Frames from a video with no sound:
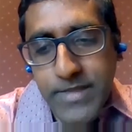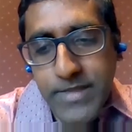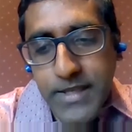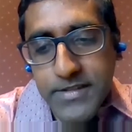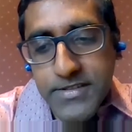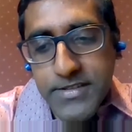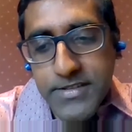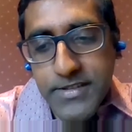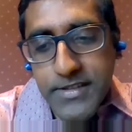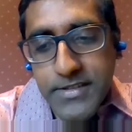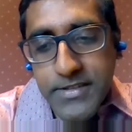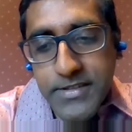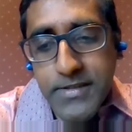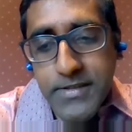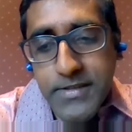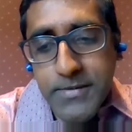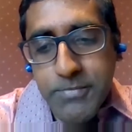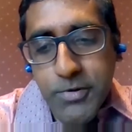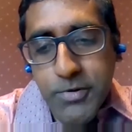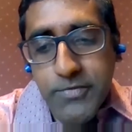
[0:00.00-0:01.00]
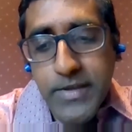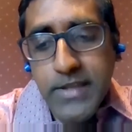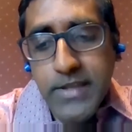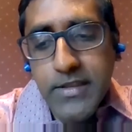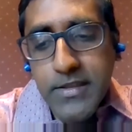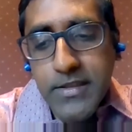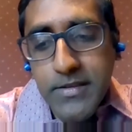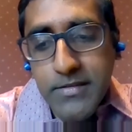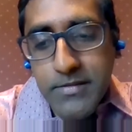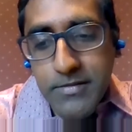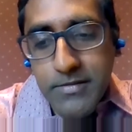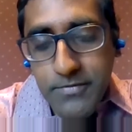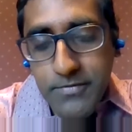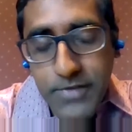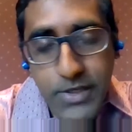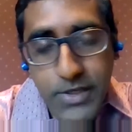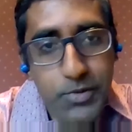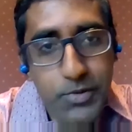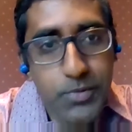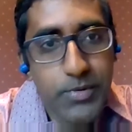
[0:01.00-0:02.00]
it's a prevailing
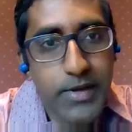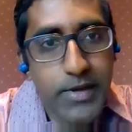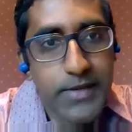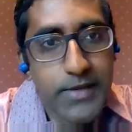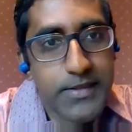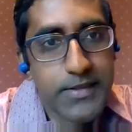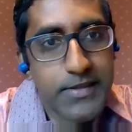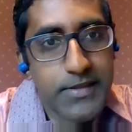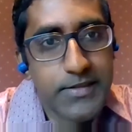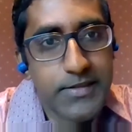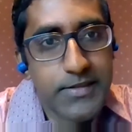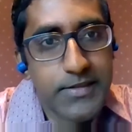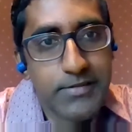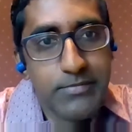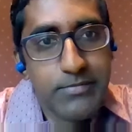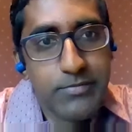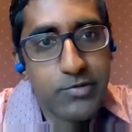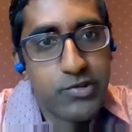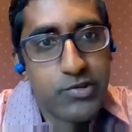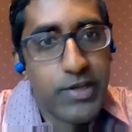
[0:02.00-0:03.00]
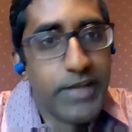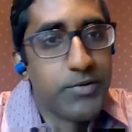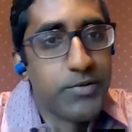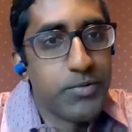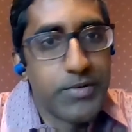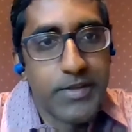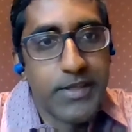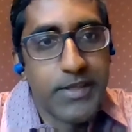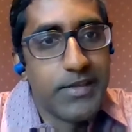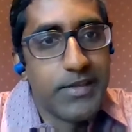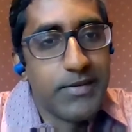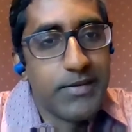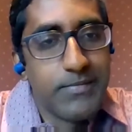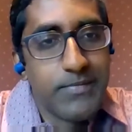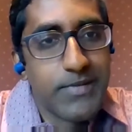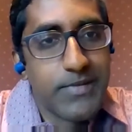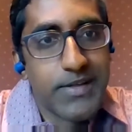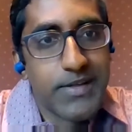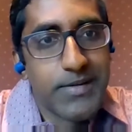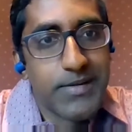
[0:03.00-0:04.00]
view, I think,
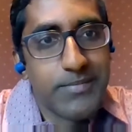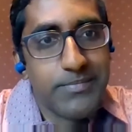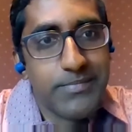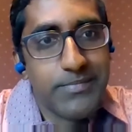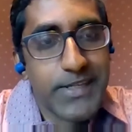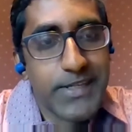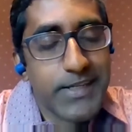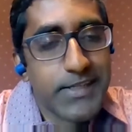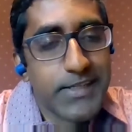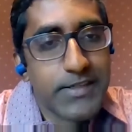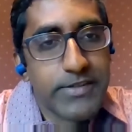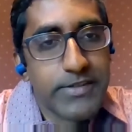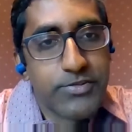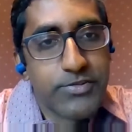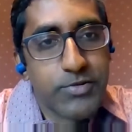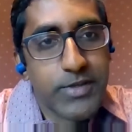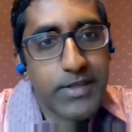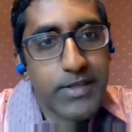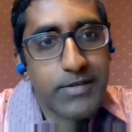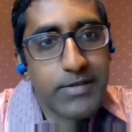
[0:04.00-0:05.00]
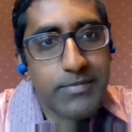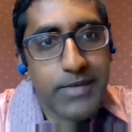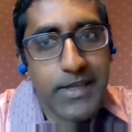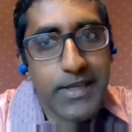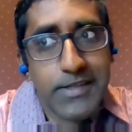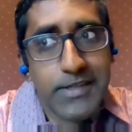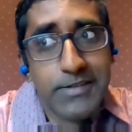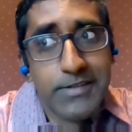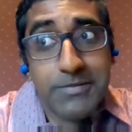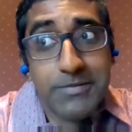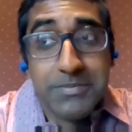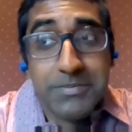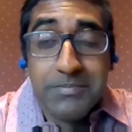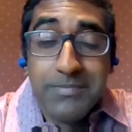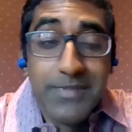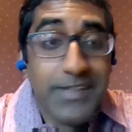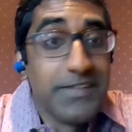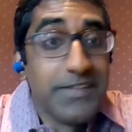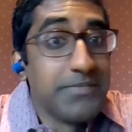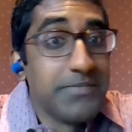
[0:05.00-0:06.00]
generally in industry and
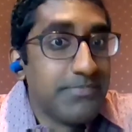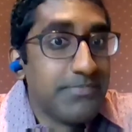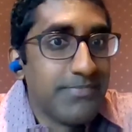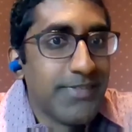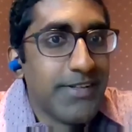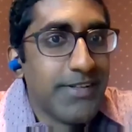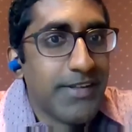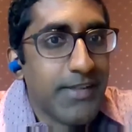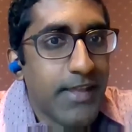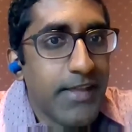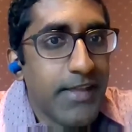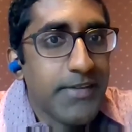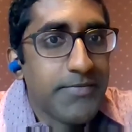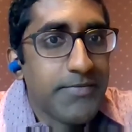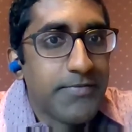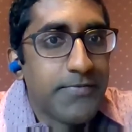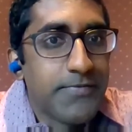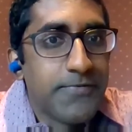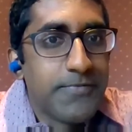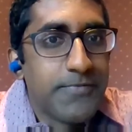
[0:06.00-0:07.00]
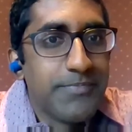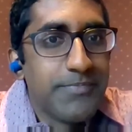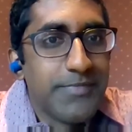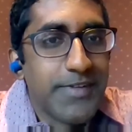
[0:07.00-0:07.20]
in a lot of